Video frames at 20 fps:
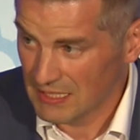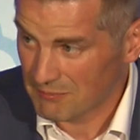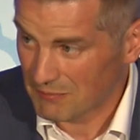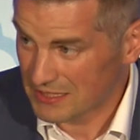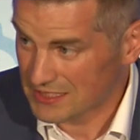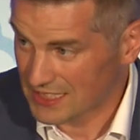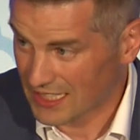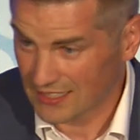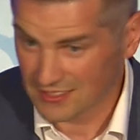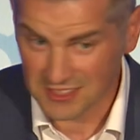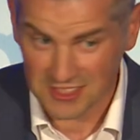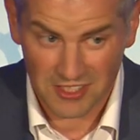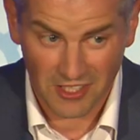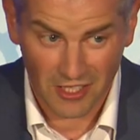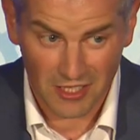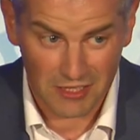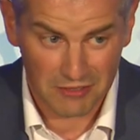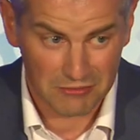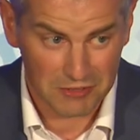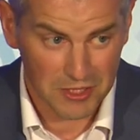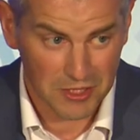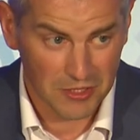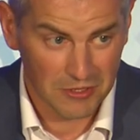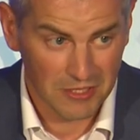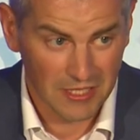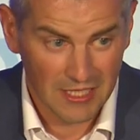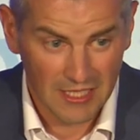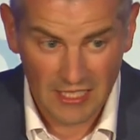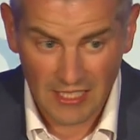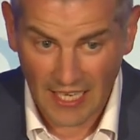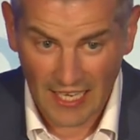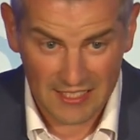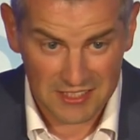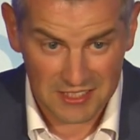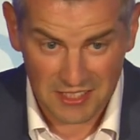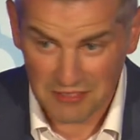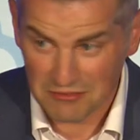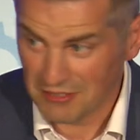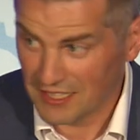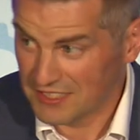My challenge to all of you and
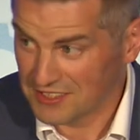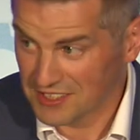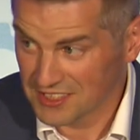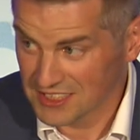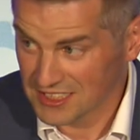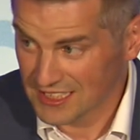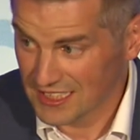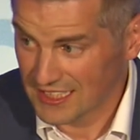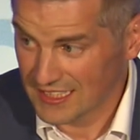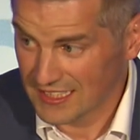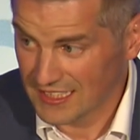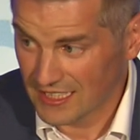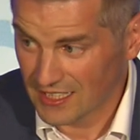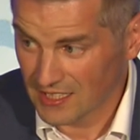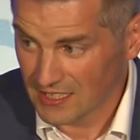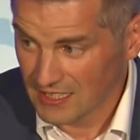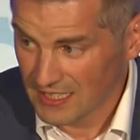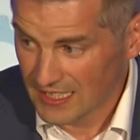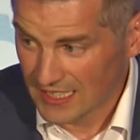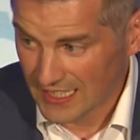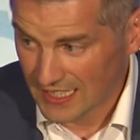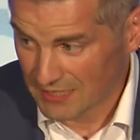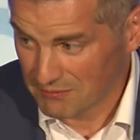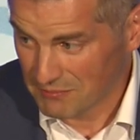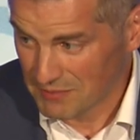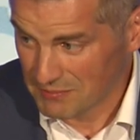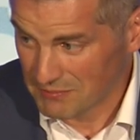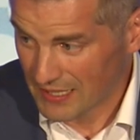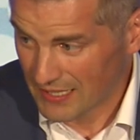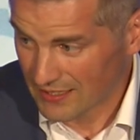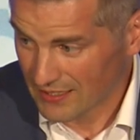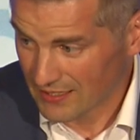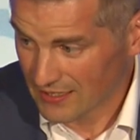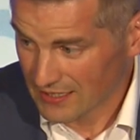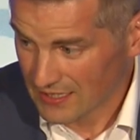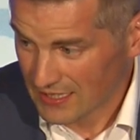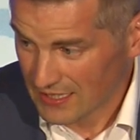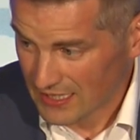to the vendors sitting here, it can be better.